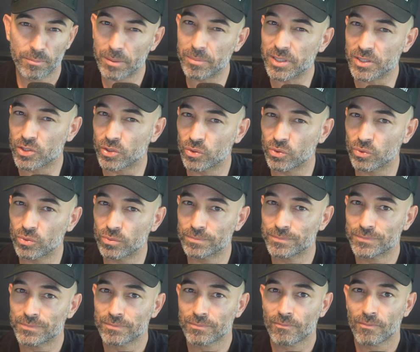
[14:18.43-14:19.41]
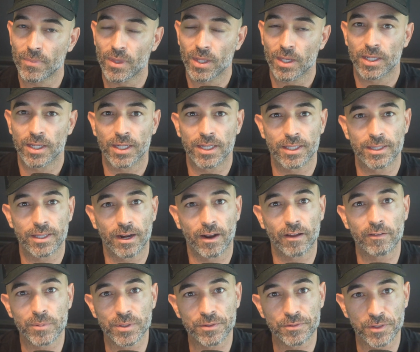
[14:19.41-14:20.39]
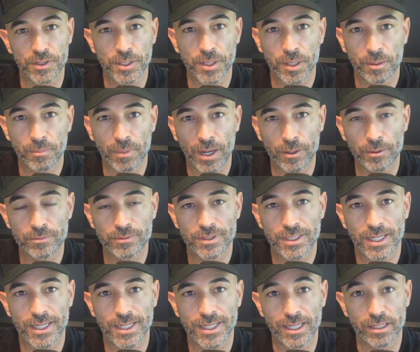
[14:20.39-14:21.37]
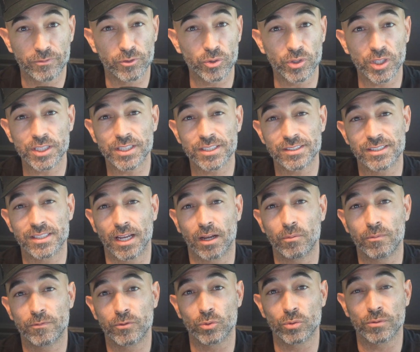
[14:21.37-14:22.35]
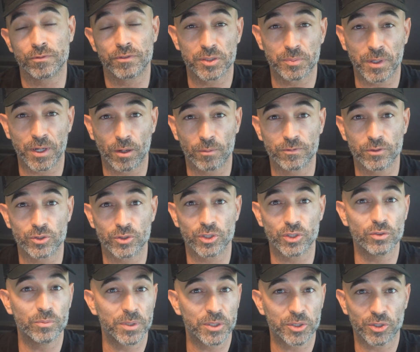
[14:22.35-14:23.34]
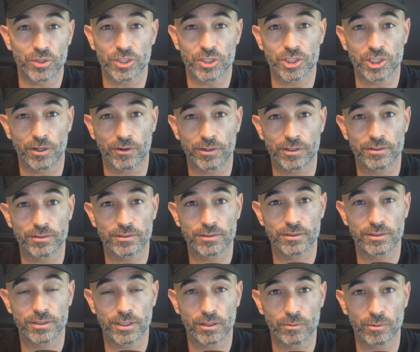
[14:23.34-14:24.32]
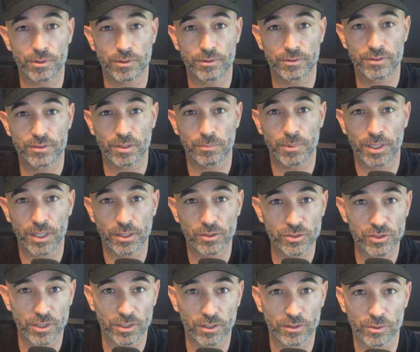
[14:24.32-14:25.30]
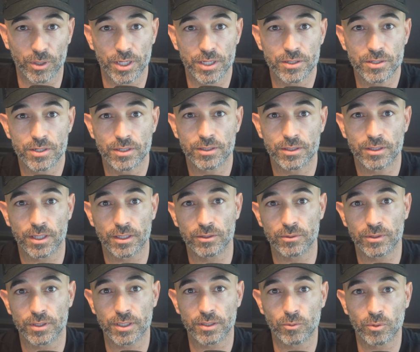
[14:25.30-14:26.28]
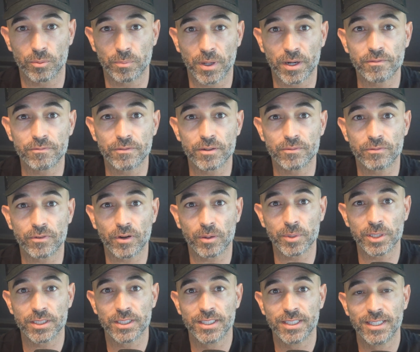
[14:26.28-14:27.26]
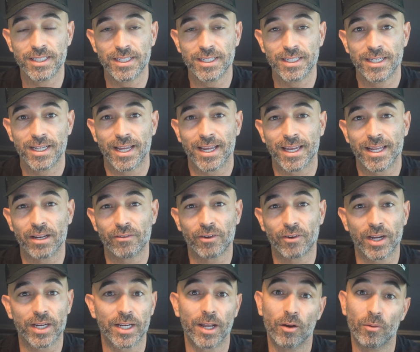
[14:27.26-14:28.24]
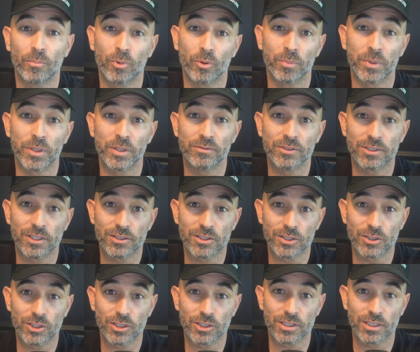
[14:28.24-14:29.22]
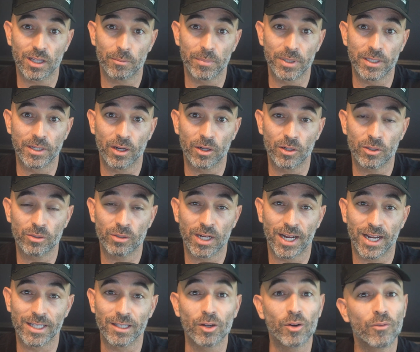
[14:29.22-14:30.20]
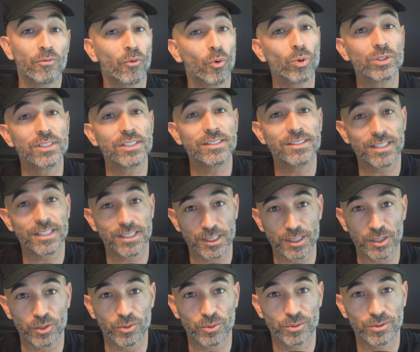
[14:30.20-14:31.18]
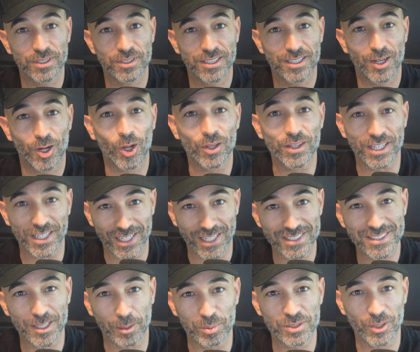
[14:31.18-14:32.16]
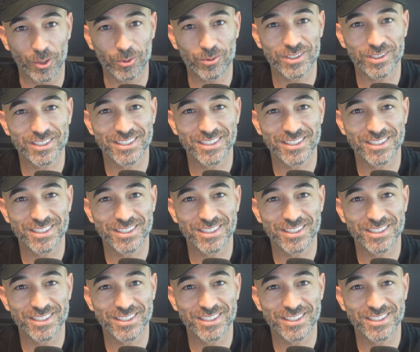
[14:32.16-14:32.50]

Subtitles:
two that I've been thinking about. If you think this is helpful, if it's been helpful to you, be sure to share it, with somebody else, another agent that you think would benefit from it. And if I could help or be of assistance, just let me know. I look forward to seeing you on the next episode.